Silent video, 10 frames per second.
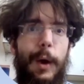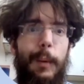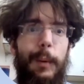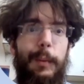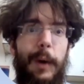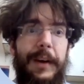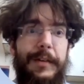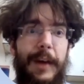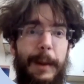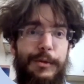with one
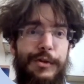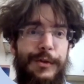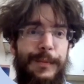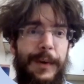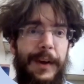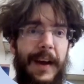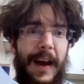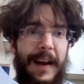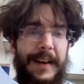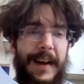exception,
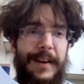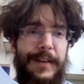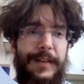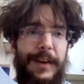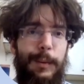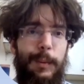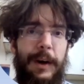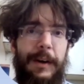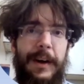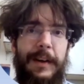and that is that
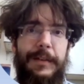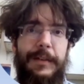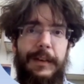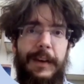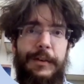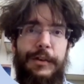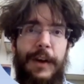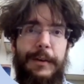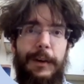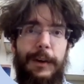whereas the general